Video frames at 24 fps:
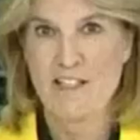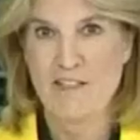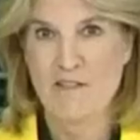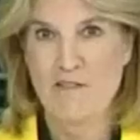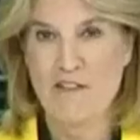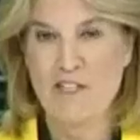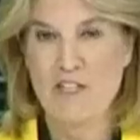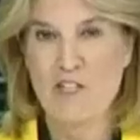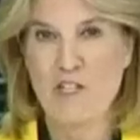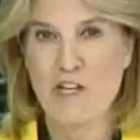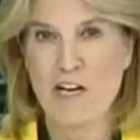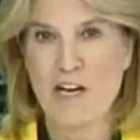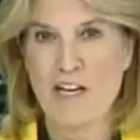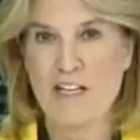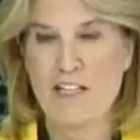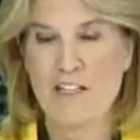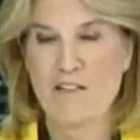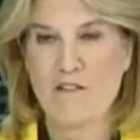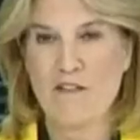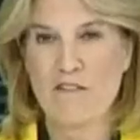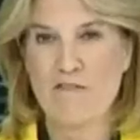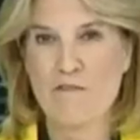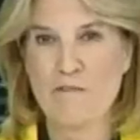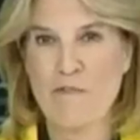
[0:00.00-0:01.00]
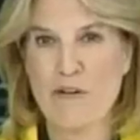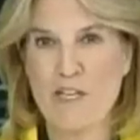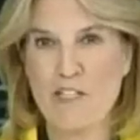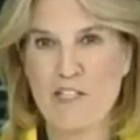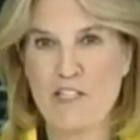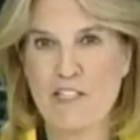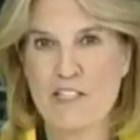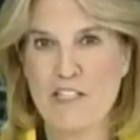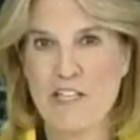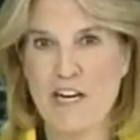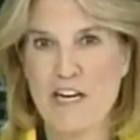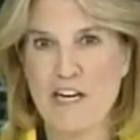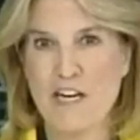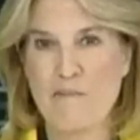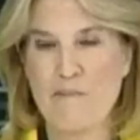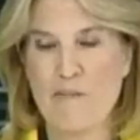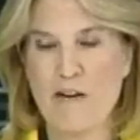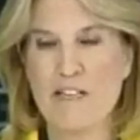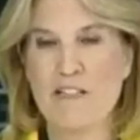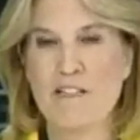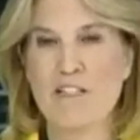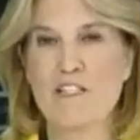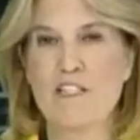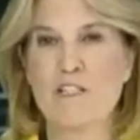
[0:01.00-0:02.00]
There is shocking new information tonight
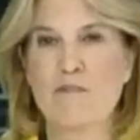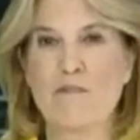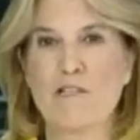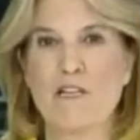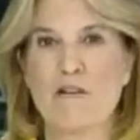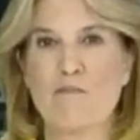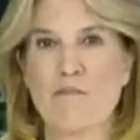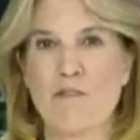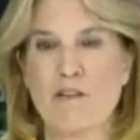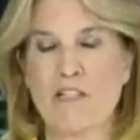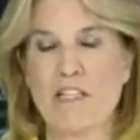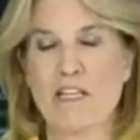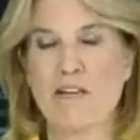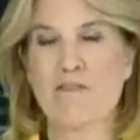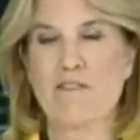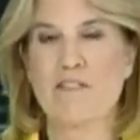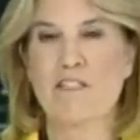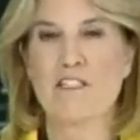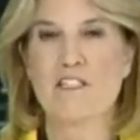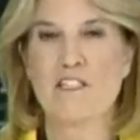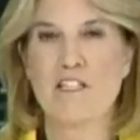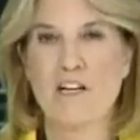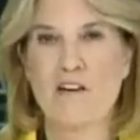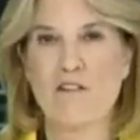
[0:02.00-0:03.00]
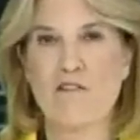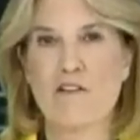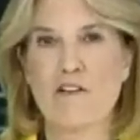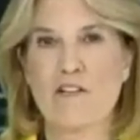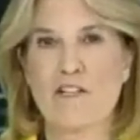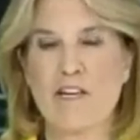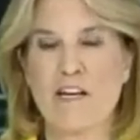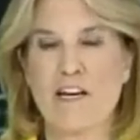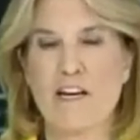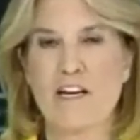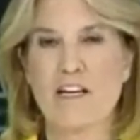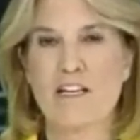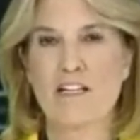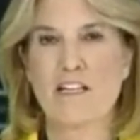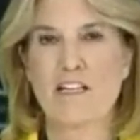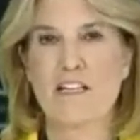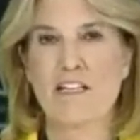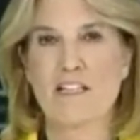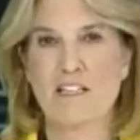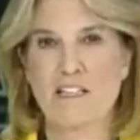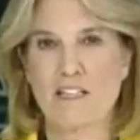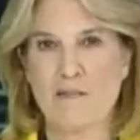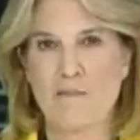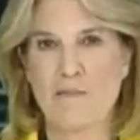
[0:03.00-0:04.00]
about the September 11th terror attack
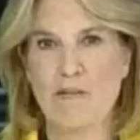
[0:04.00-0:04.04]
in